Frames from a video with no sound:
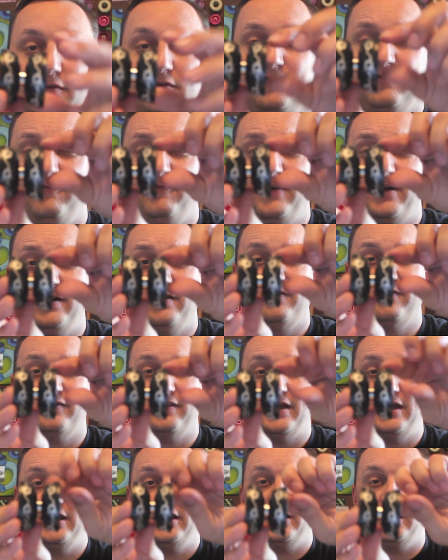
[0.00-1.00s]
very
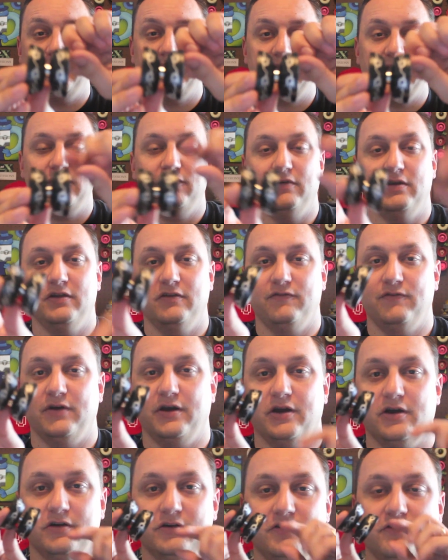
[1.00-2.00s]
slight concave in, it's
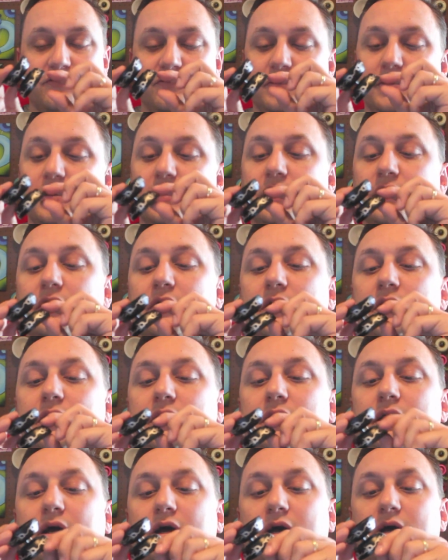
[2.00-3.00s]
very hard to see
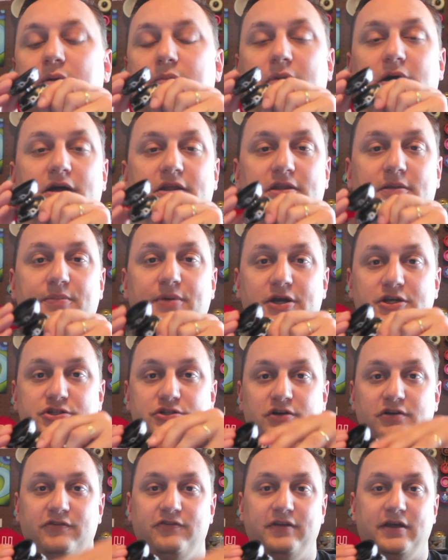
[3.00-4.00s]
on the
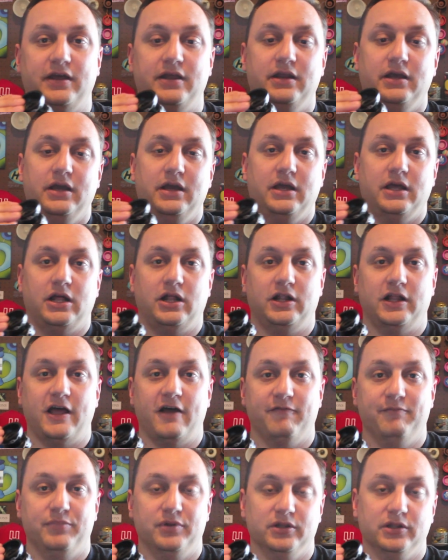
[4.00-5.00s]
pictures that I'll
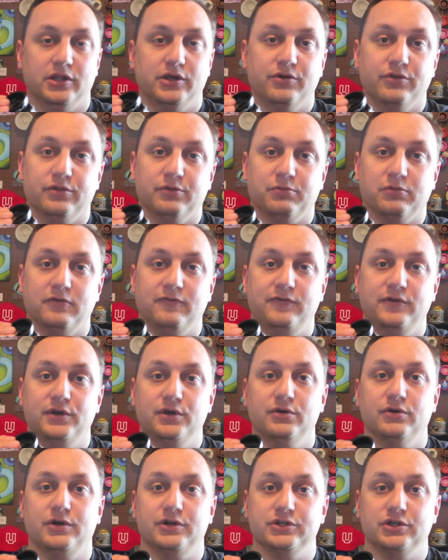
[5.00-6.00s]
have below the
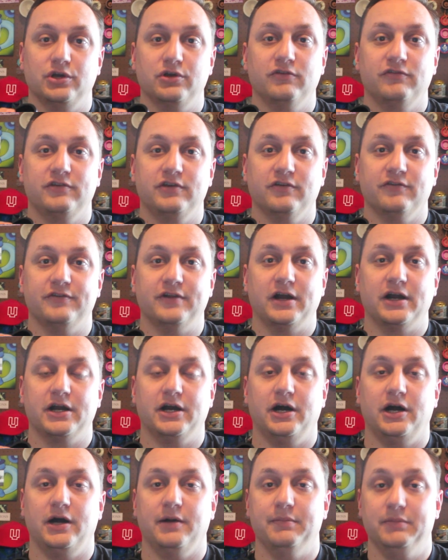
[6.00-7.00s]
review on
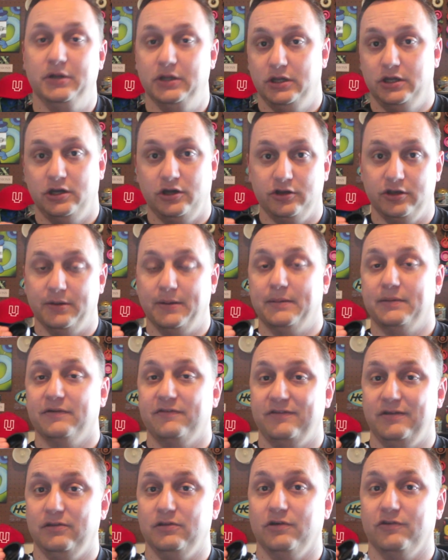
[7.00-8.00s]
yoyoskills.com. You'll be able to
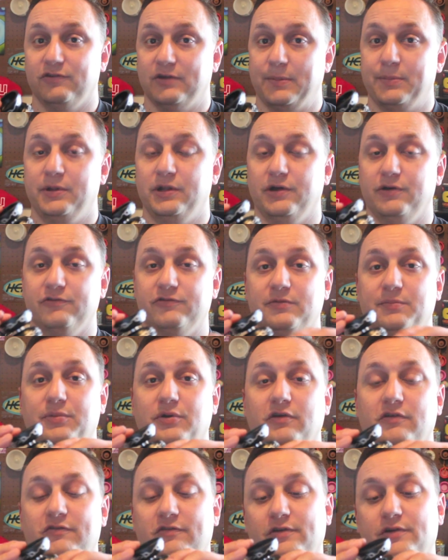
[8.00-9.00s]
see those up close and
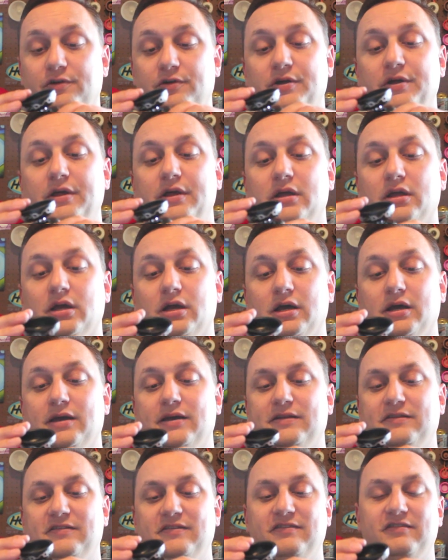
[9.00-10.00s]
personal.
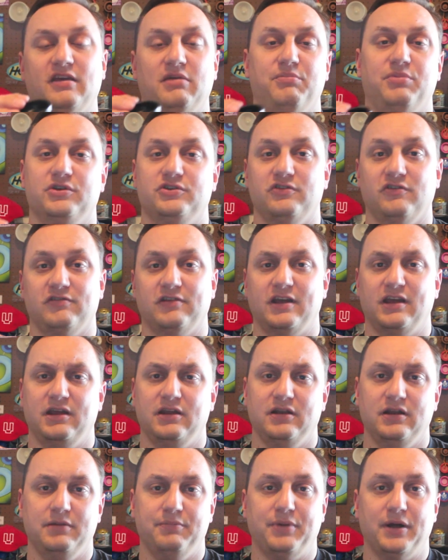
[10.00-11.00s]
It's the same pictures
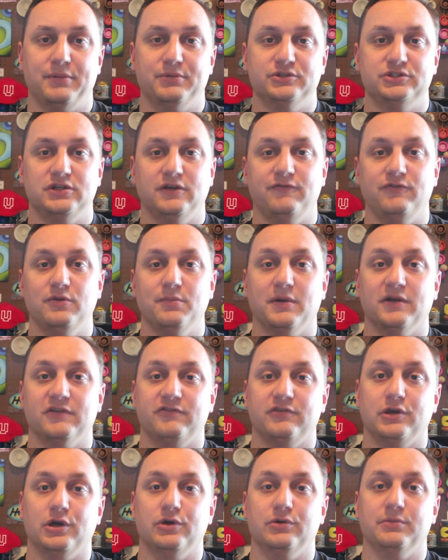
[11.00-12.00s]
I published a few
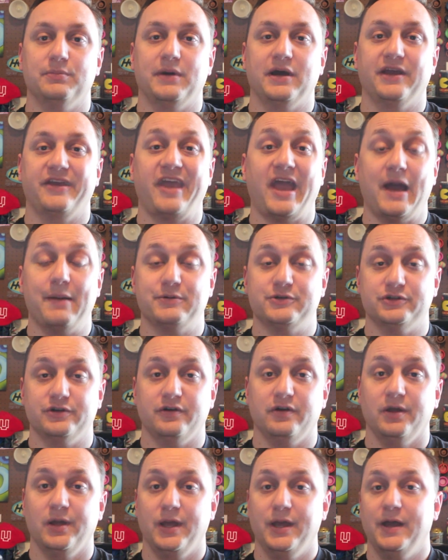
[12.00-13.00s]
months ago in my
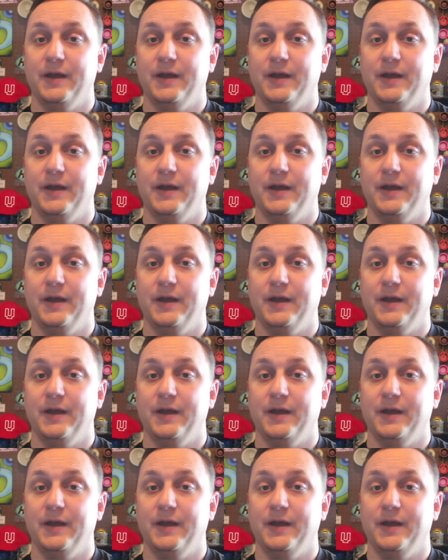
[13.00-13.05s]
captured.